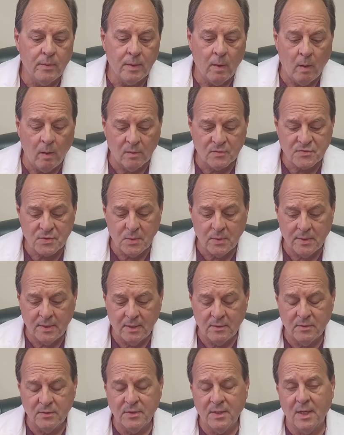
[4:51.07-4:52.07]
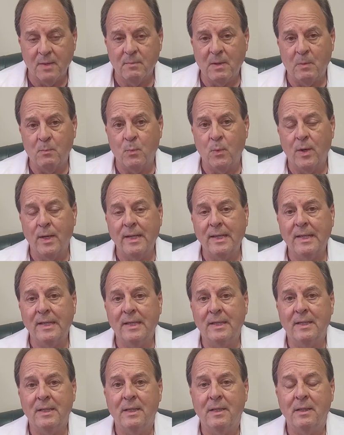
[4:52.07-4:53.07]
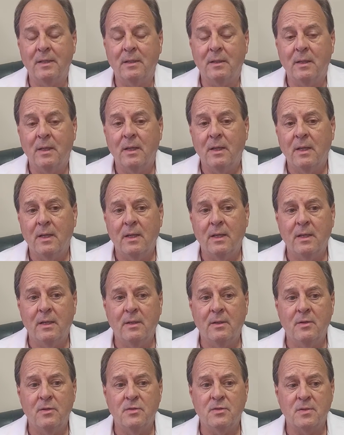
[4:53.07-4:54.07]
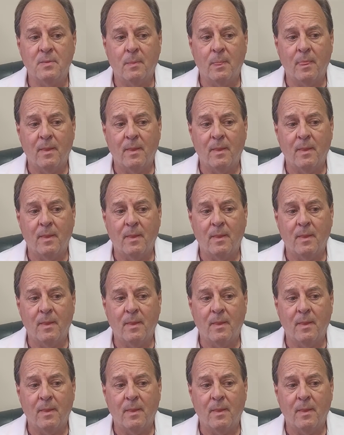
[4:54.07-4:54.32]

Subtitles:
Also, another thing about breaking it in is